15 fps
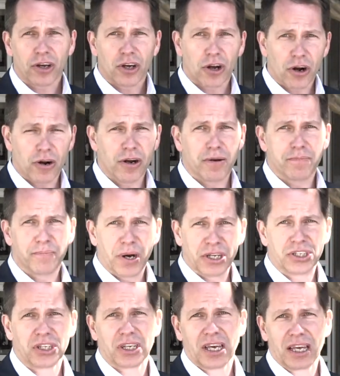current
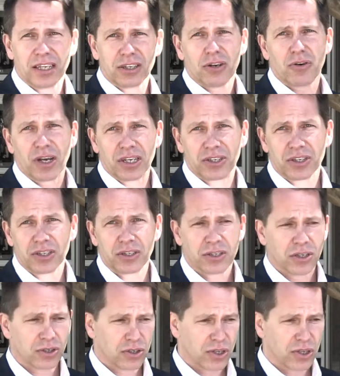budget increases